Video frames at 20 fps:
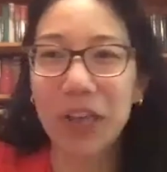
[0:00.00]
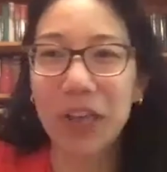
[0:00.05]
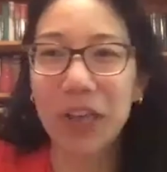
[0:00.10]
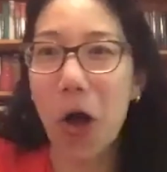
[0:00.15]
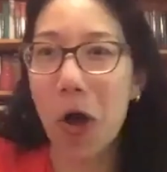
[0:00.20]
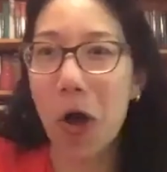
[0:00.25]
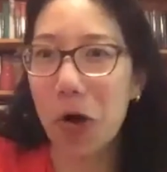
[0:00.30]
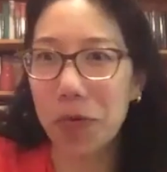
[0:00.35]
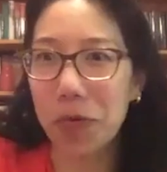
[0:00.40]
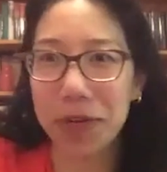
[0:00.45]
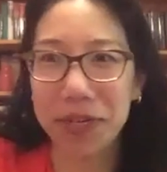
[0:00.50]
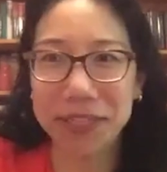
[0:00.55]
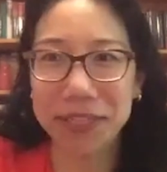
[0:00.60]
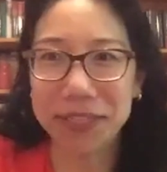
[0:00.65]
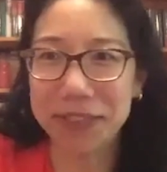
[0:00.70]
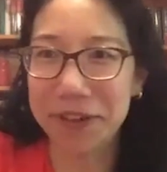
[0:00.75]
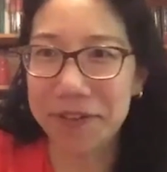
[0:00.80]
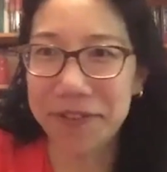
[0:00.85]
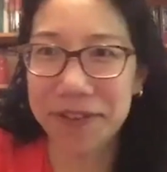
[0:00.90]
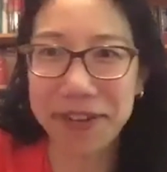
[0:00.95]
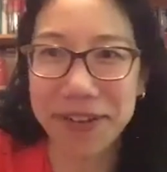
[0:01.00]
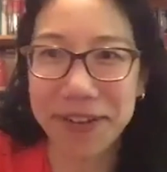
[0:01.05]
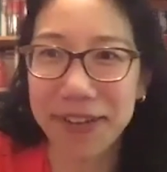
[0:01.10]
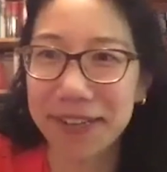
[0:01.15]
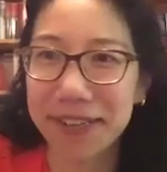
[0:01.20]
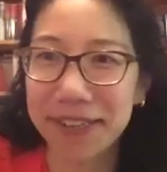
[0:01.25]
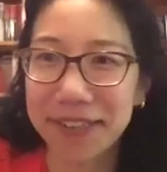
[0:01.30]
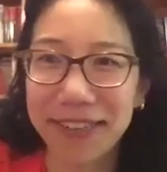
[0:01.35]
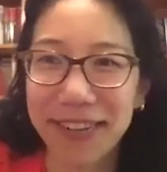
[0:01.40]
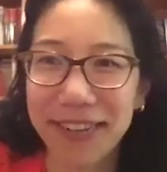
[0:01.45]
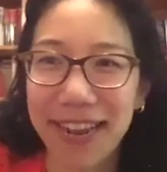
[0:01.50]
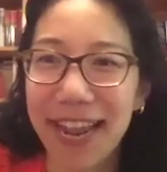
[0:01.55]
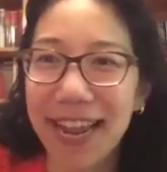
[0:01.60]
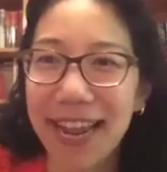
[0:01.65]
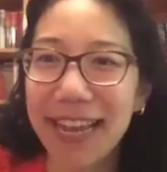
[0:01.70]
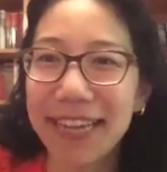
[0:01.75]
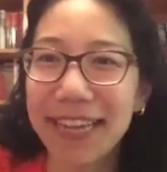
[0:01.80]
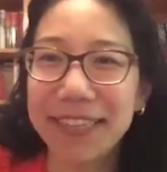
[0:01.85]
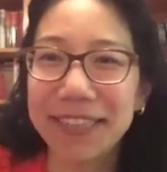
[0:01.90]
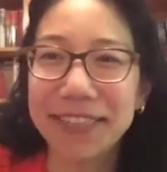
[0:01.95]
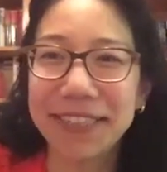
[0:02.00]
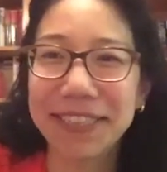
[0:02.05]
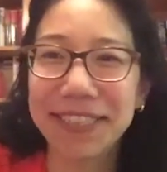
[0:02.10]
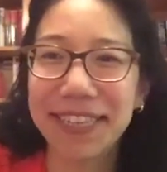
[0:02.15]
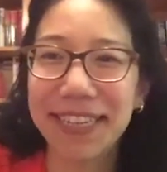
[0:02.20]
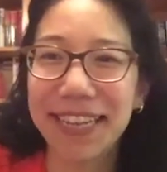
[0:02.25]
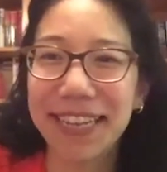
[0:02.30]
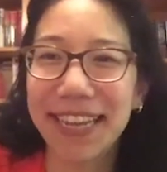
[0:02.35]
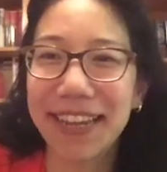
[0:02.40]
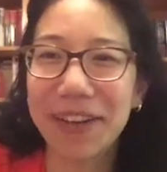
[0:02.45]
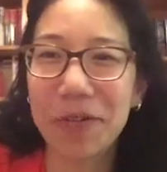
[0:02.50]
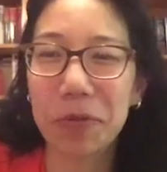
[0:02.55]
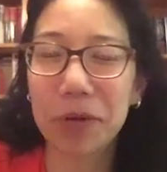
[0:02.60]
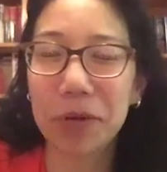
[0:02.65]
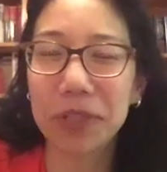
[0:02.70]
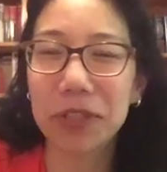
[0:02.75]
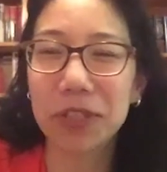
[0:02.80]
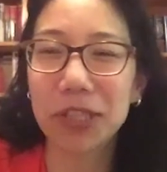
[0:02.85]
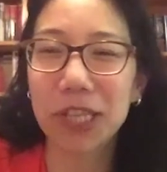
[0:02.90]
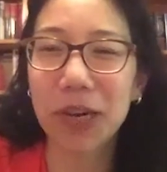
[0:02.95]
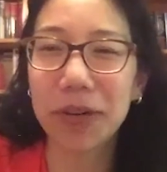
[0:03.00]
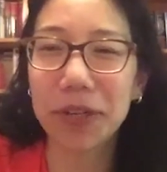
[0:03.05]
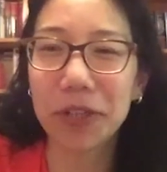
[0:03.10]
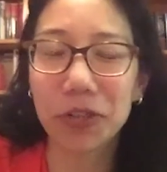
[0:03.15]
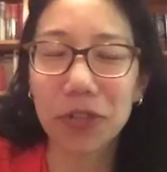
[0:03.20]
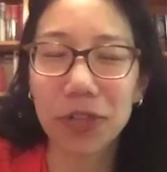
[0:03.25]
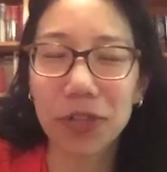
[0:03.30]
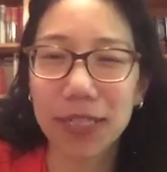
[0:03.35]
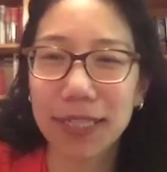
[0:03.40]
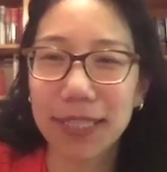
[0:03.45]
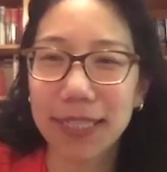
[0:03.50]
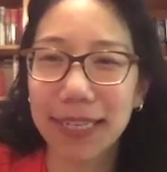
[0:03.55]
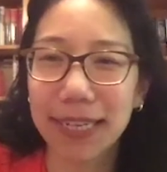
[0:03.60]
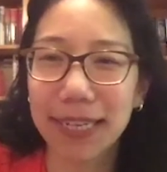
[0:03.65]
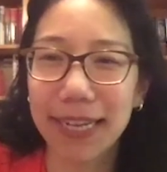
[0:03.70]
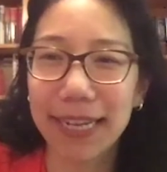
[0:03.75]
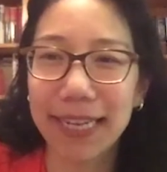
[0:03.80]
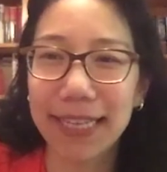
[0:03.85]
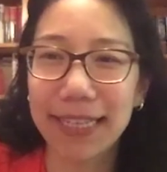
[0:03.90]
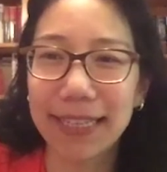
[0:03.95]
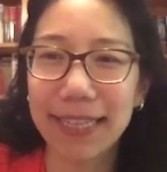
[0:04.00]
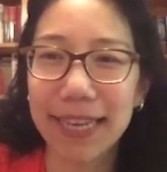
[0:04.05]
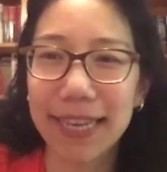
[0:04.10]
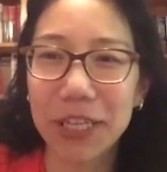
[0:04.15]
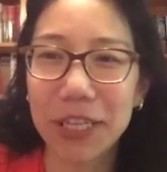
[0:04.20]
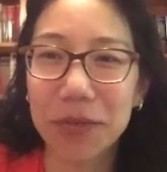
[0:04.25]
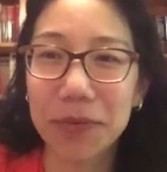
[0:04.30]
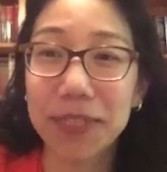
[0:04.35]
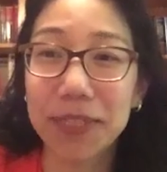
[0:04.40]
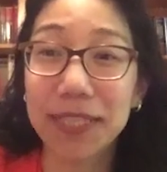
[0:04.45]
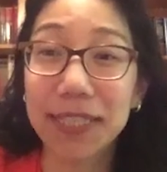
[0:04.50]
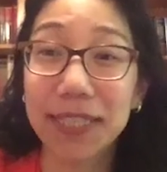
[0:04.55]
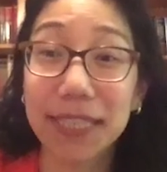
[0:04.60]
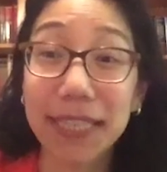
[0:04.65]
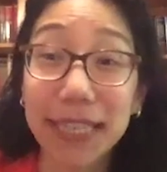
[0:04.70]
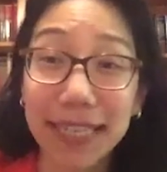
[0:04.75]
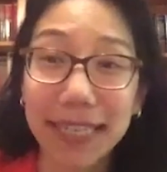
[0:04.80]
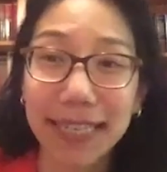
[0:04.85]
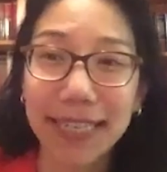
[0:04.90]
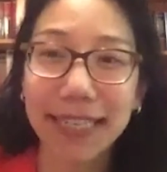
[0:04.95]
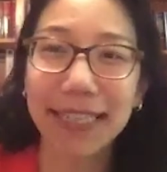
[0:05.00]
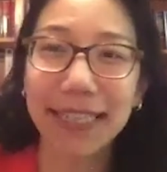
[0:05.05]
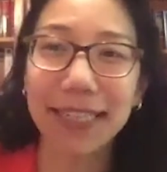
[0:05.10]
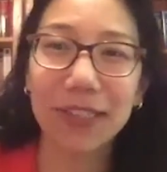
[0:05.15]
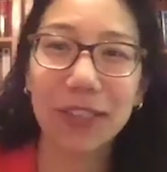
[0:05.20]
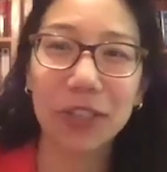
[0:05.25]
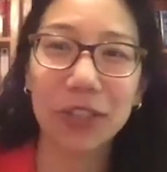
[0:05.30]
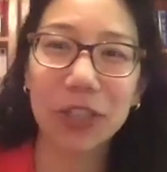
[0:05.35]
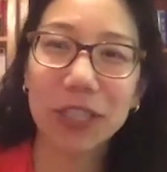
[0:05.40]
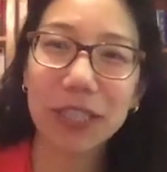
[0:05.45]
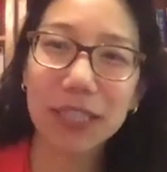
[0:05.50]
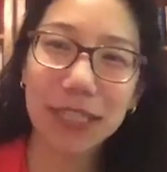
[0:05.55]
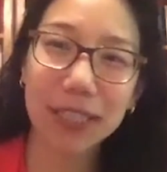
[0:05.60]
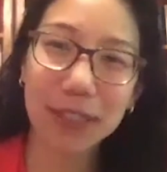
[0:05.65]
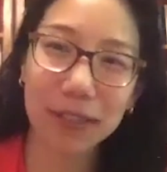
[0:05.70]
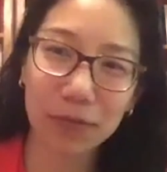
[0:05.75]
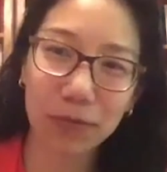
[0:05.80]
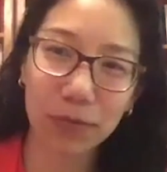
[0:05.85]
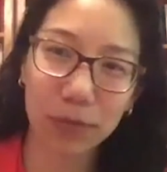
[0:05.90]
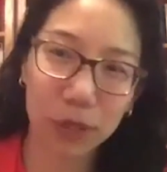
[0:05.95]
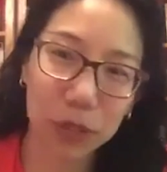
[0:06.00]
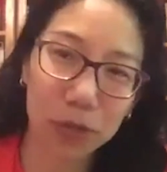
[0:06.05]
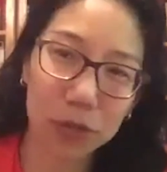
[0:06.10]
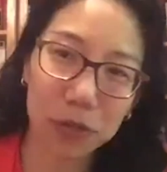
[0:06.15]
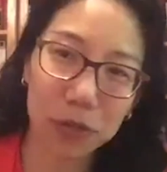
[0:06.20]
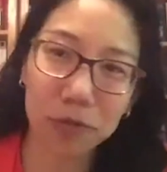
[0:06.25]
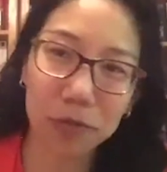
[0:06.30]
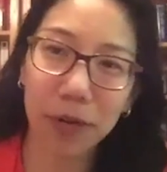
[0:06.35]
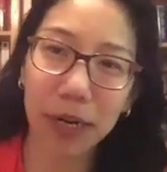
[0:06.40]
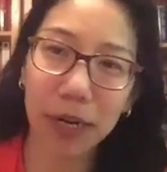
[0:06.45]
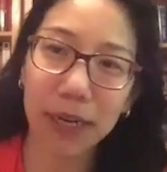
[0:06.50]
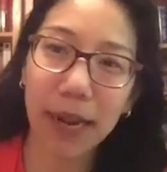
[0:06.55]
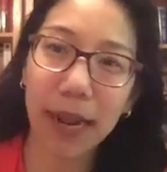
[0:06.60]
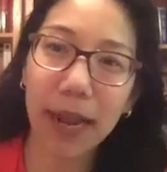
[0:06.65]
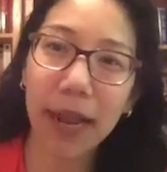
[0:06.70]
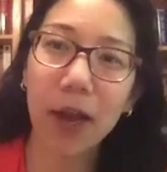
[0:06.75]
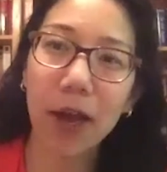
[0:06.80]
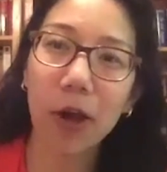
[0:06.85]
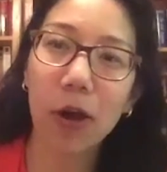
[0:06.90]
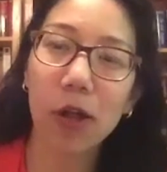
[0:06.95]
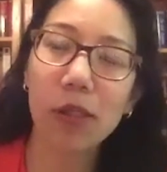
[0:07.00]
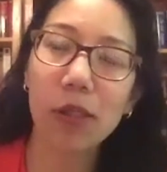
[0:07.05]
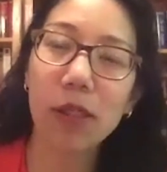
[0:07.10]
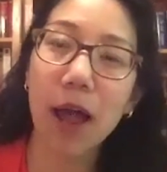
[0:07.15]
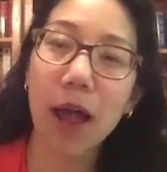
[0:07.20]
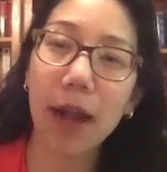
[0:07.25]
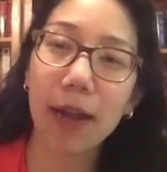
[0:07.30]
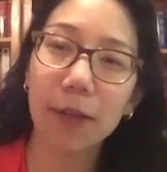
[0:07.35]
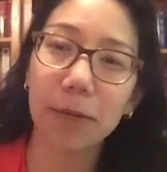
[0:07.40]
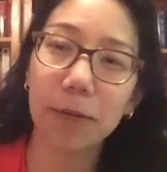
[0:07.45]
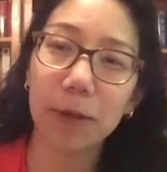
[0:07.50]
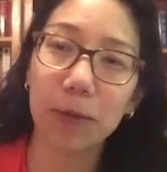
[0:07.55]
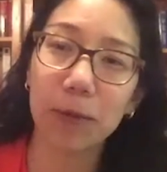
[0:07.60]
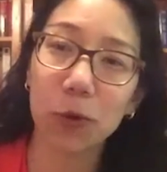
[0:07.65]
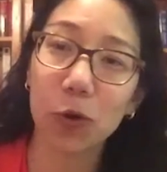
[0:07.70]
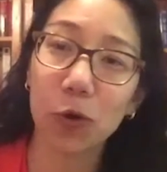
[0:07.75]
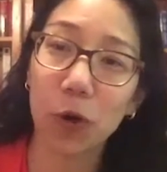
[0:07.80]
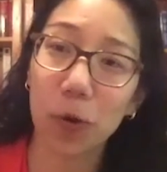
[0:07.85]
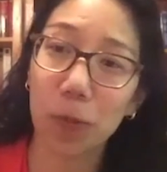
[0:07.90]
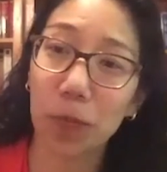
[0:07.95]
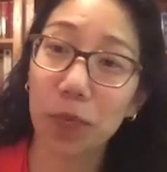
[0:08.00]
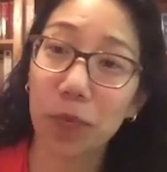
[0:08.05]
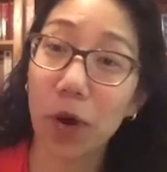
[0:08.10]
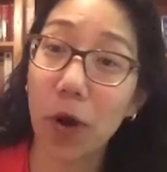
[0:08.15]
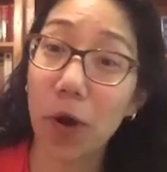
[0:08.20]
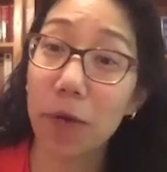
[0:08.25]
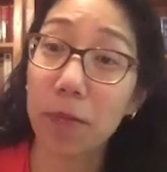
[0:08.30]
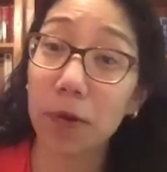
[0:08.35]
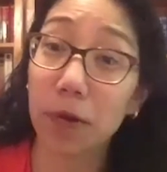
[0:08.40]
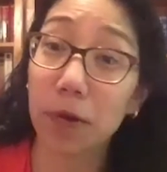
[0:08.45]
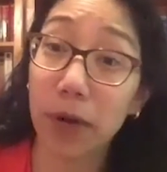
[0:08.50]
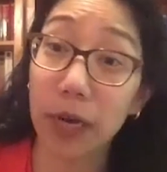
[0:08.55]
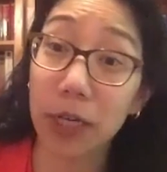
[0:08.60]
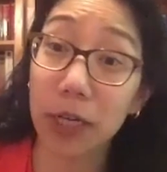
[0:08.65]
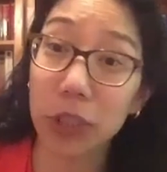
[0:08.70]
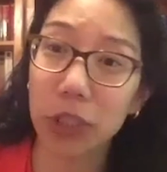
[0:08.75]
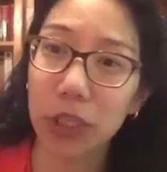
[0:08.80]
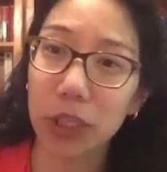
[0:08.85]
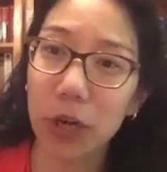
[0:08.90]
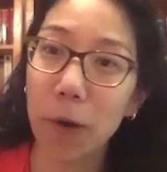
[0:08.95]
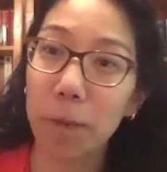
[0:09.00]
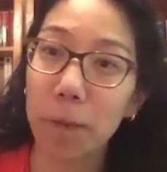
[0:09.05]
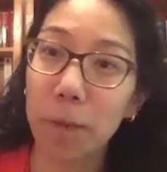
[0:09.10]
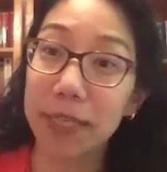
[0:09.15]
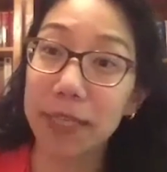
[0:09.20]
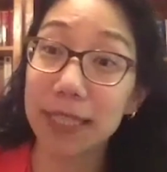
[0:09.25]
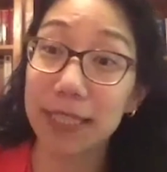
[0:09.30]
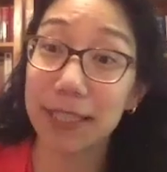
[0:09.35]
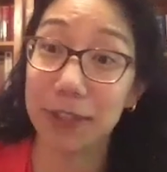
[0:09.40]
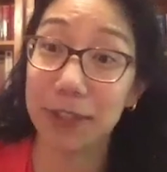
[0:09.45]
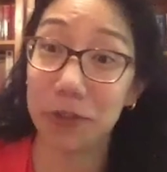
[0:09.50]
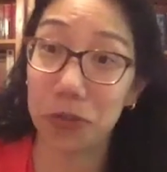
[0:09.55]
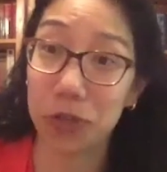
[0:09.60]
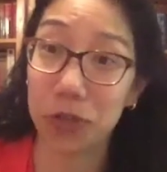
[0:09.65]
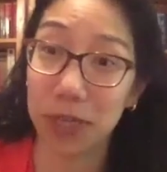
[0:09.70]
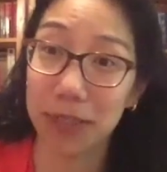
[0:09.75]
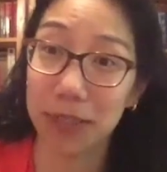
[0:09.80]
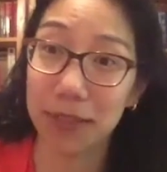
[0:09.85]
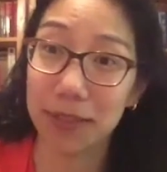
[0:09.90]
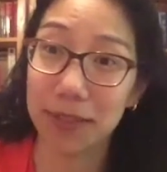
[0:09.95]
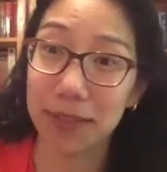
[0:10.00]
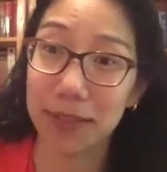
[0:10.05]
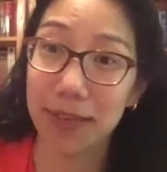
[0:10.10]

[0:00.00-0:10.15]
always going on. And what's so interesting is that you see, just as you do right now, a lot of the people who are pro-immigration are business interests.